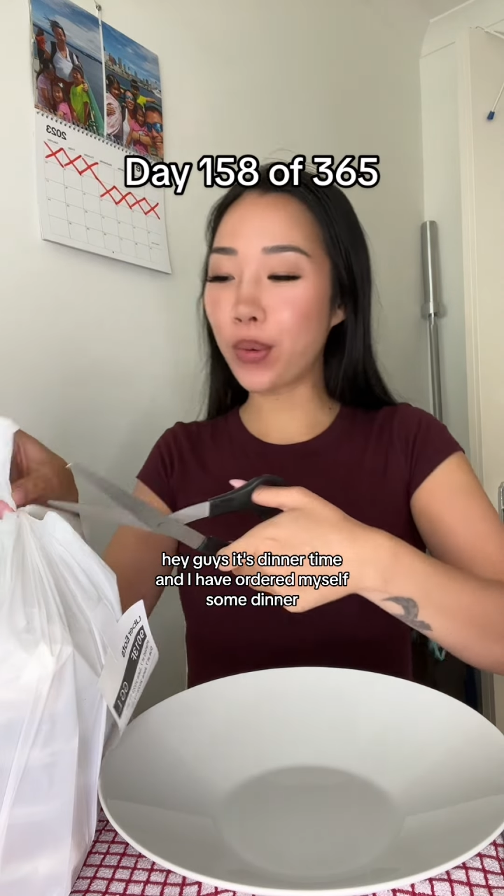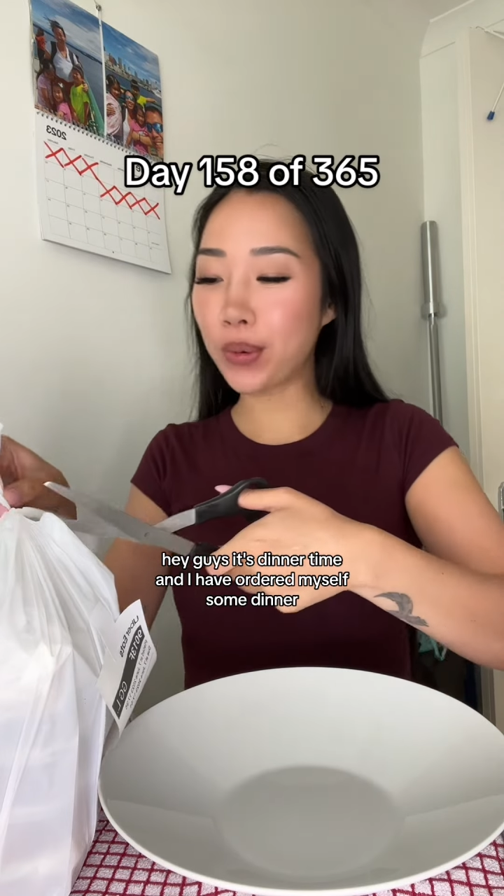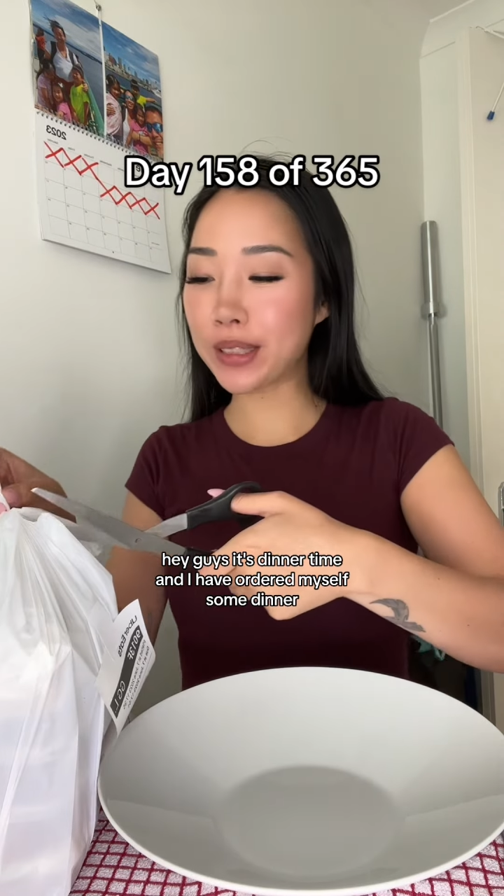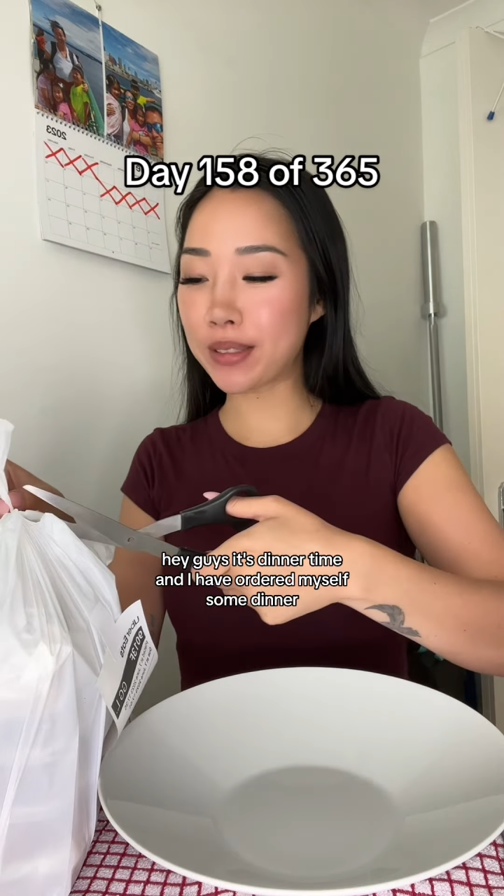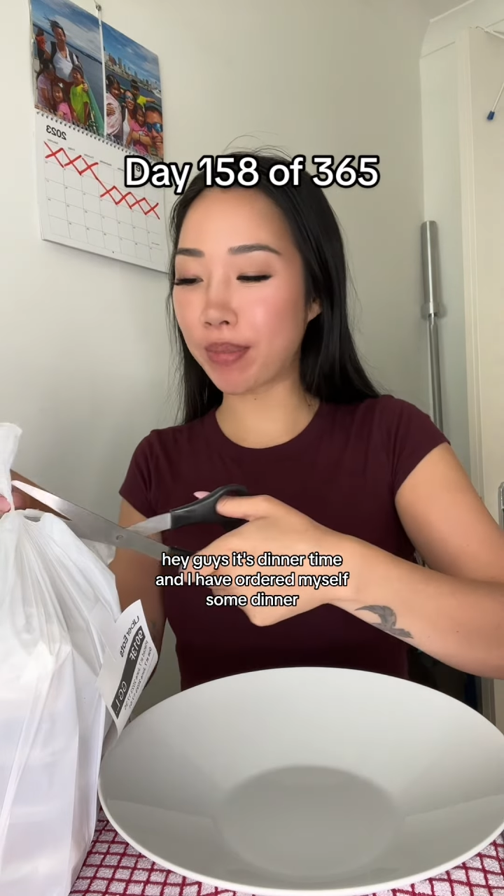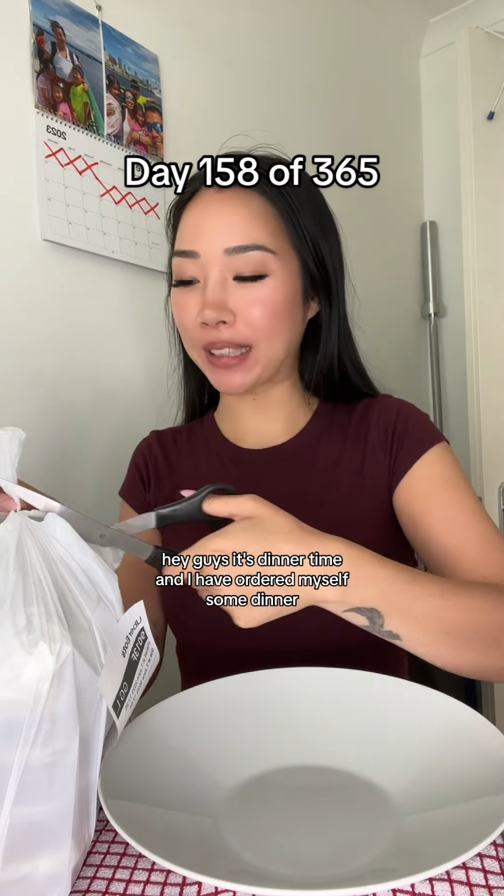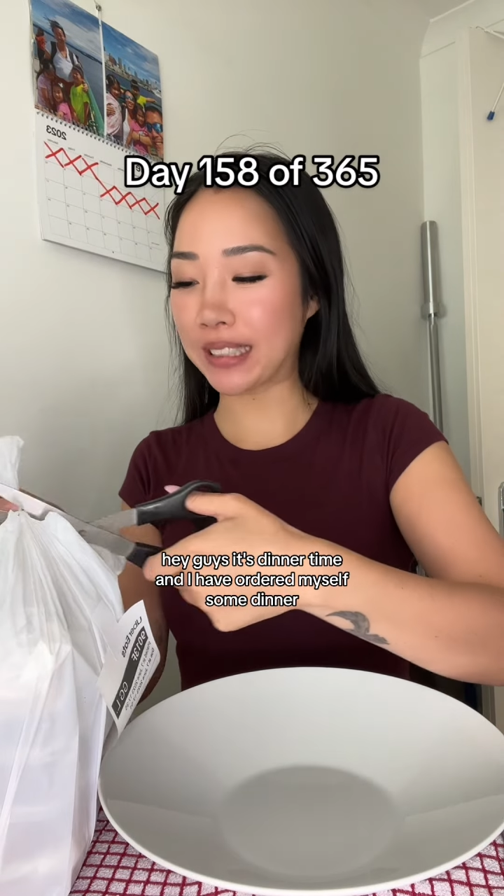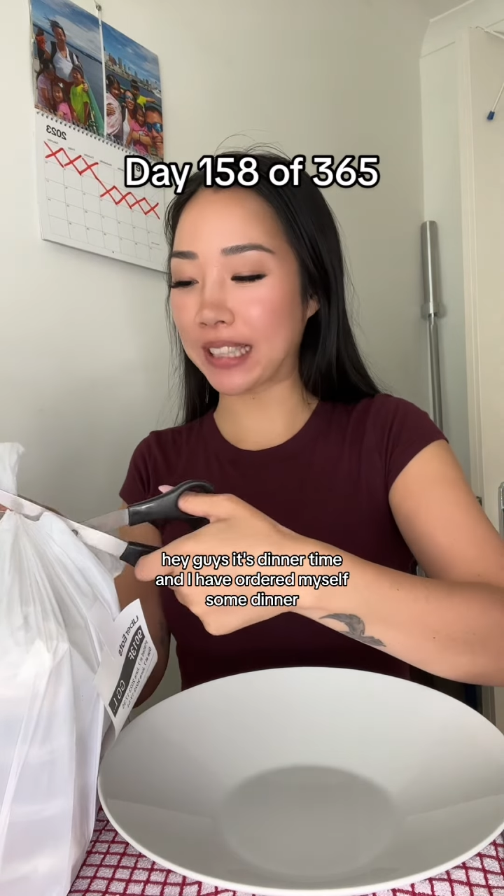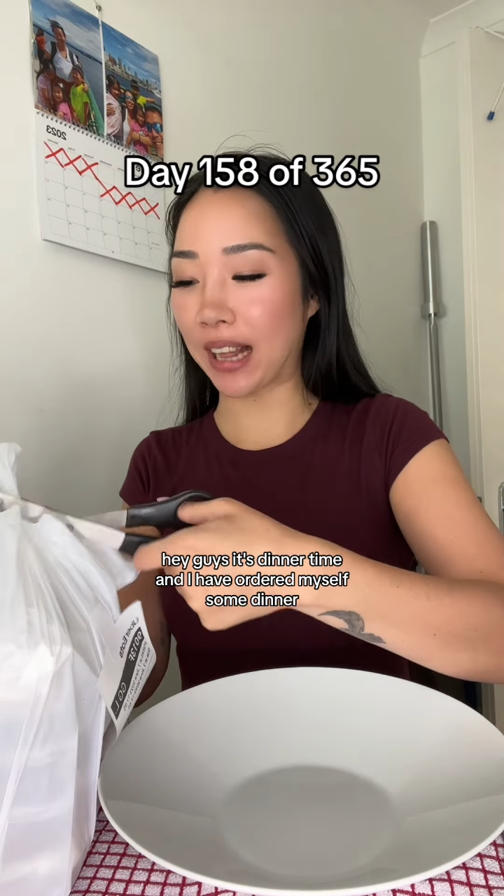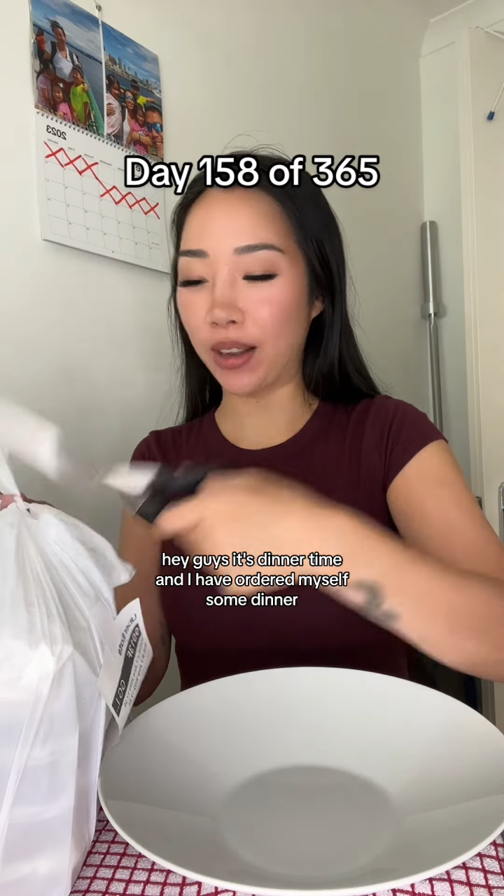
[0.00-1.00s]
ordered
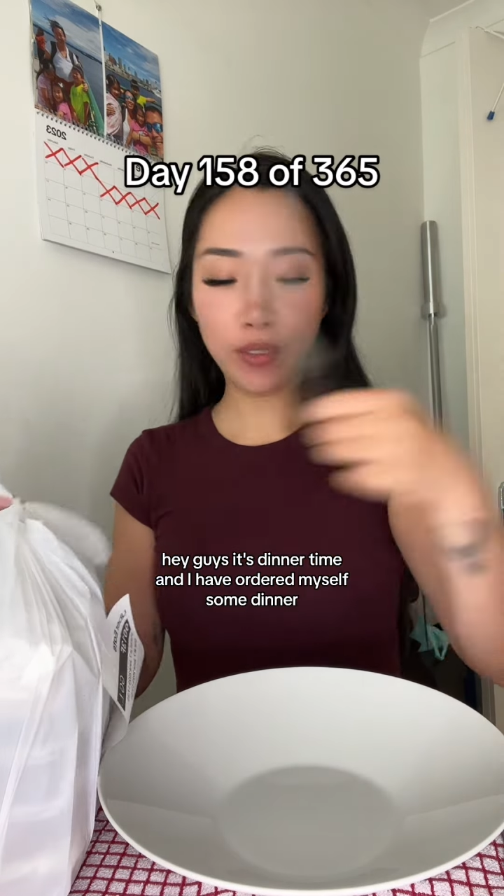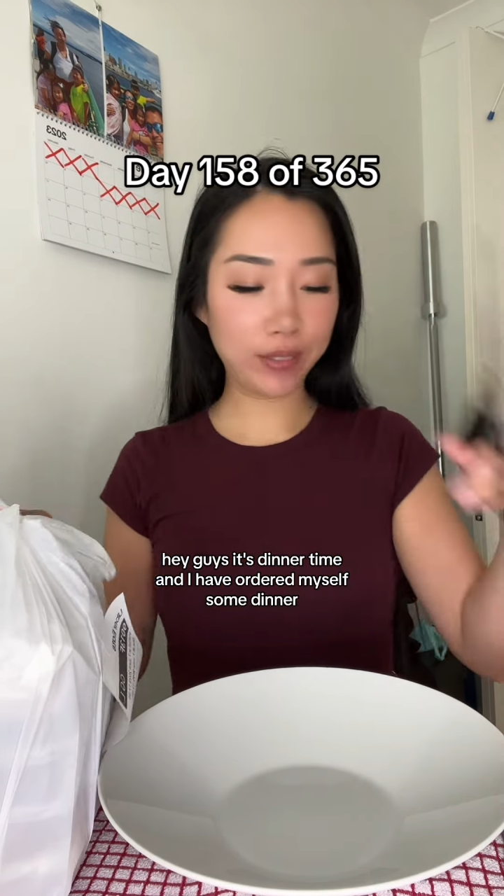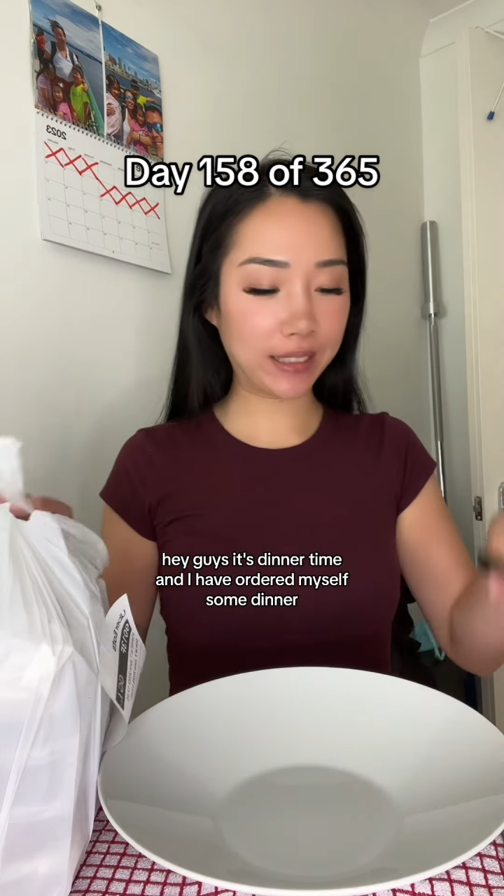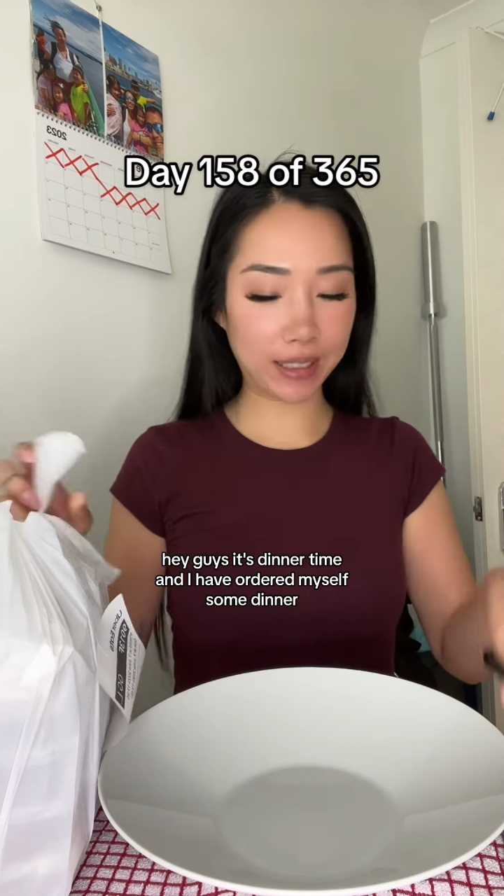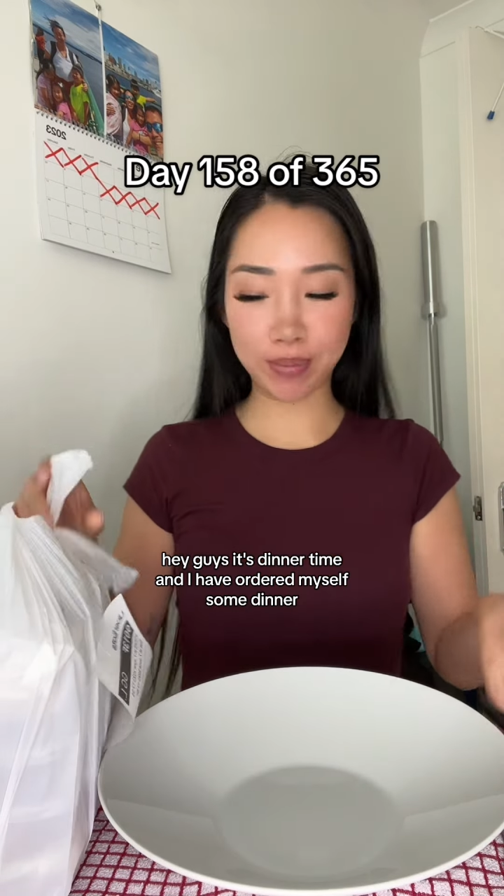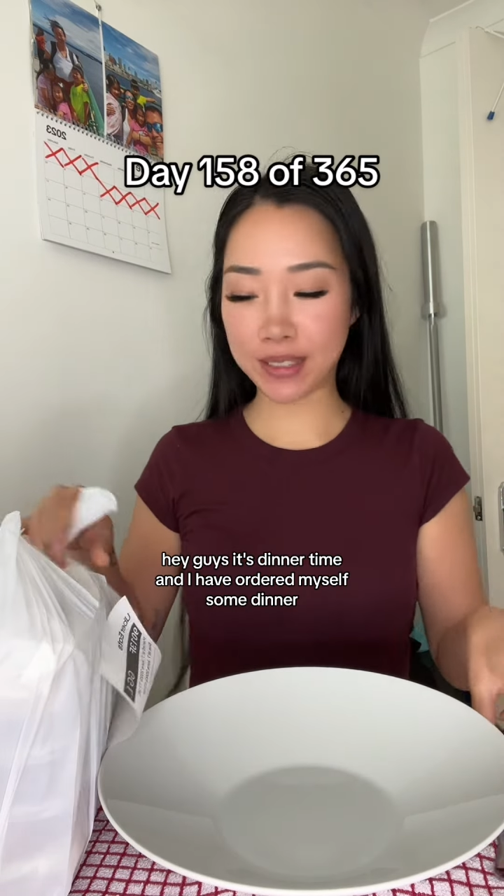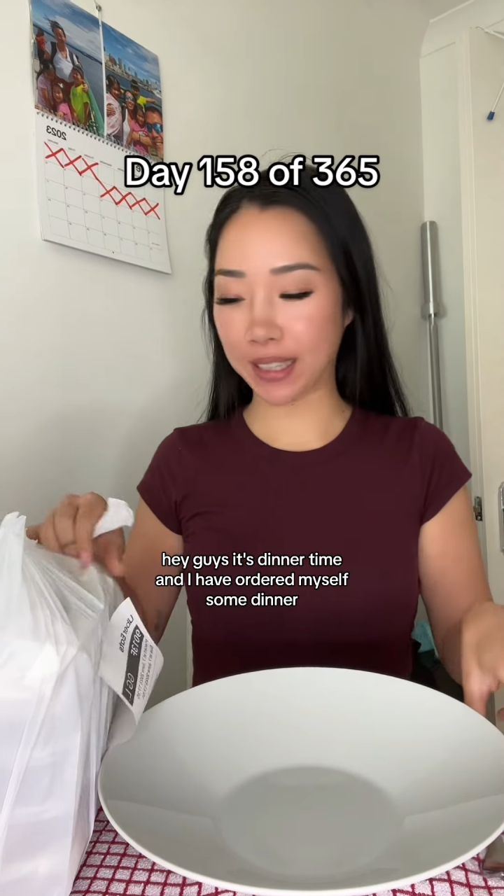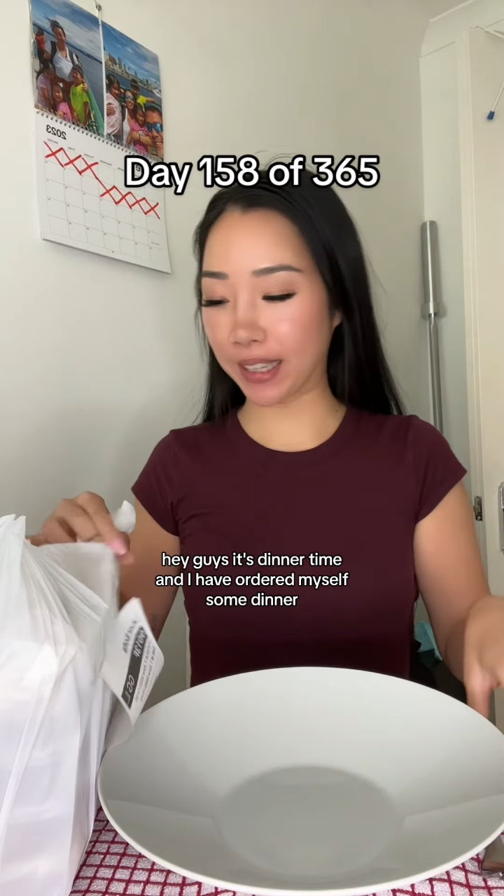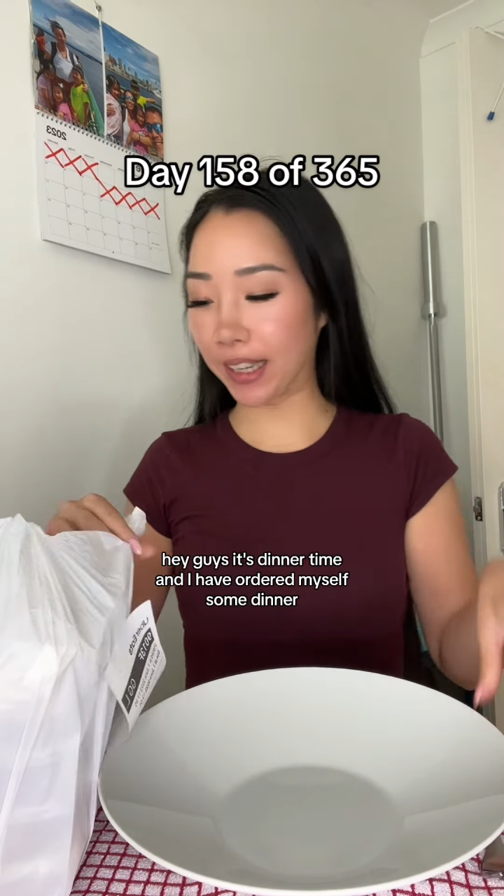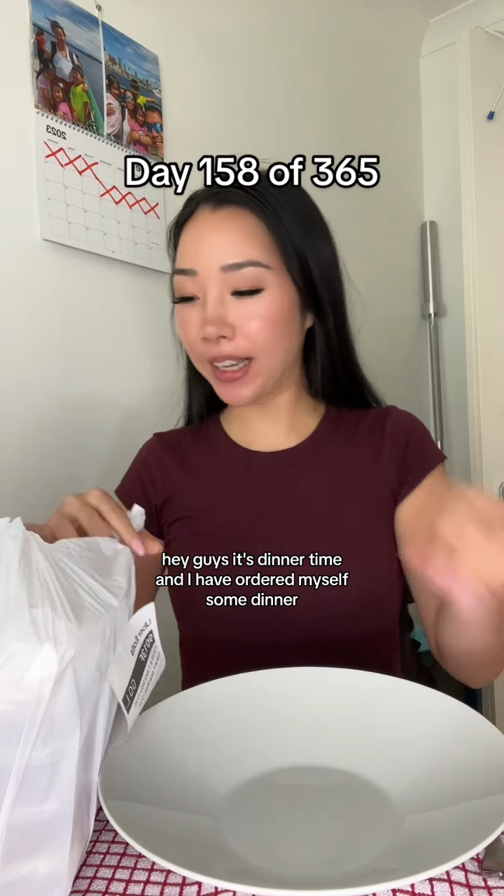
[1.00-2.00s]
myself some
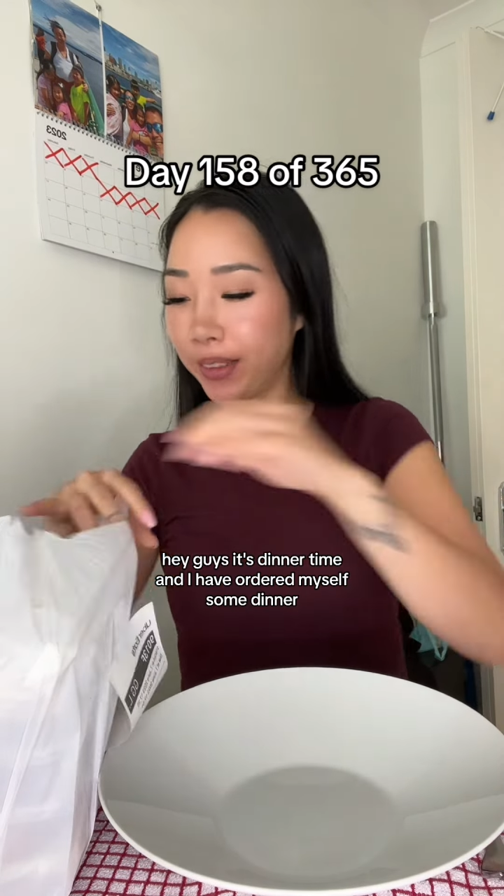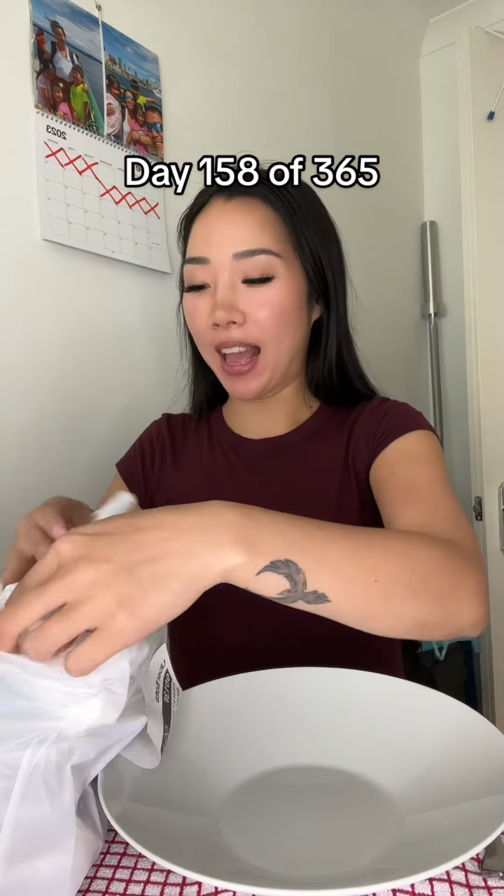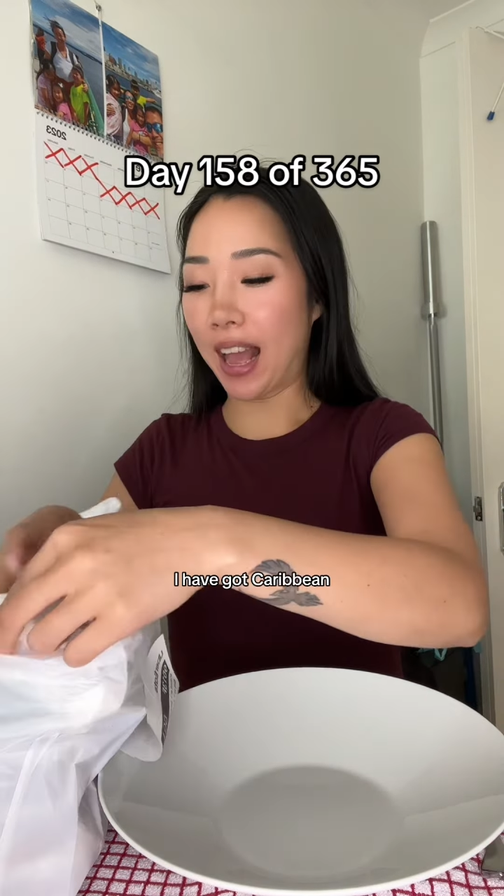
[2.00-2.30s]
dinner.